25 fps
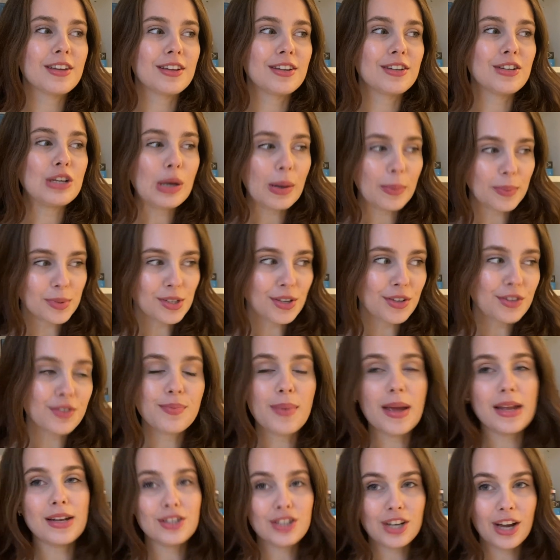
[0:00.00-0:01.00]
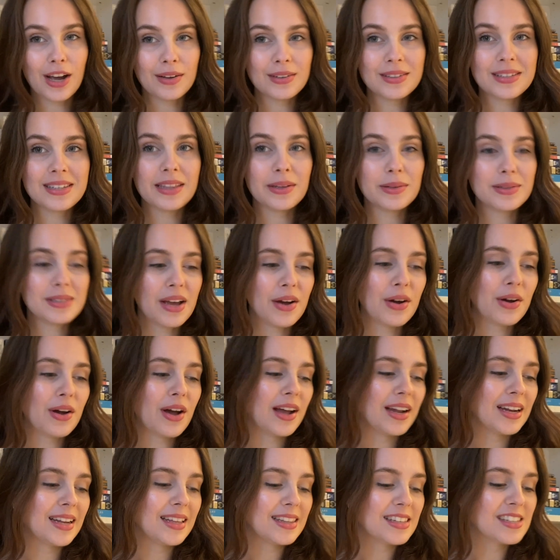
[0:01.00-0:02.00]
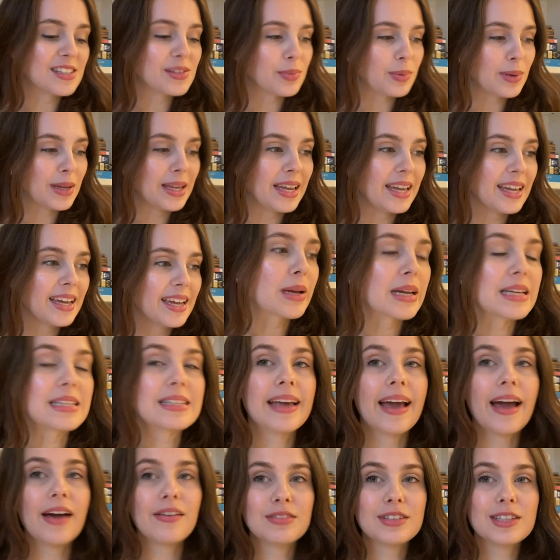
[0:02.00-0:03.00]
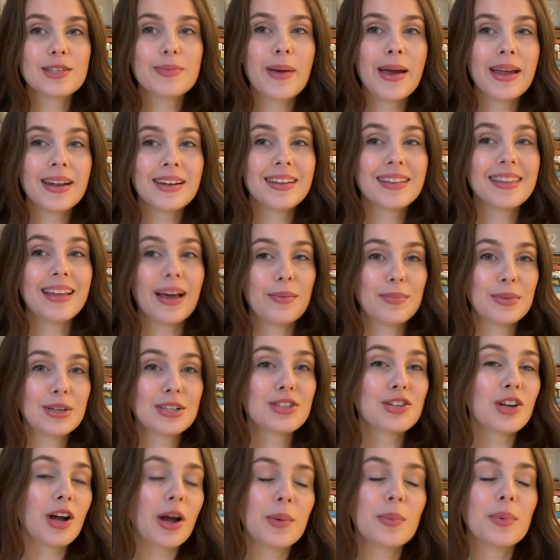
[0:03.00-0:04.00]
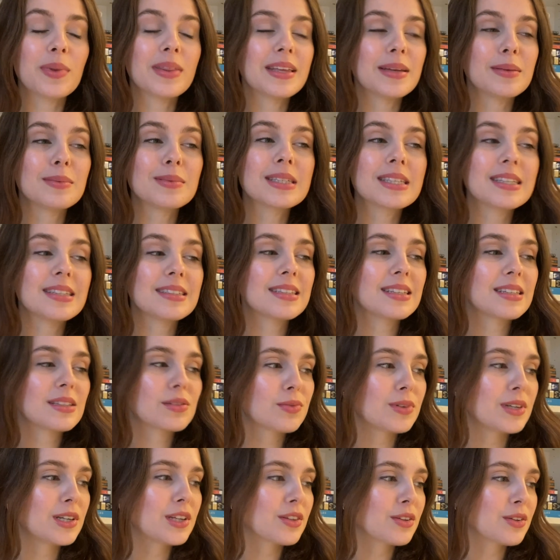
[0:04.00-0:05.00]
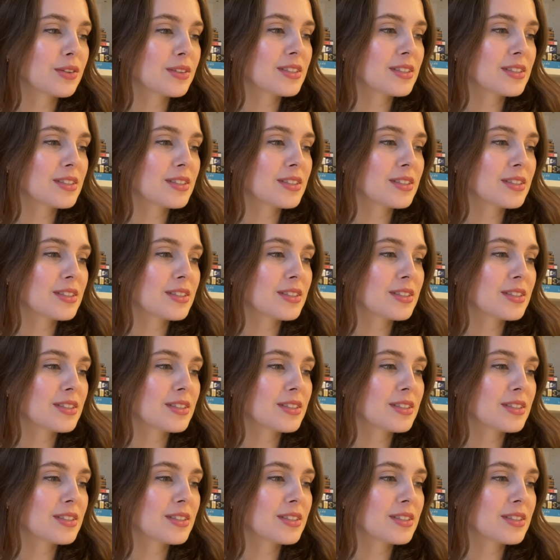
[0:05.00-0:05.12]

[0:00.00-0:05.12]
new episode of Made in Chelsea that's out early this week because I haven't spent that much time with him since this readathon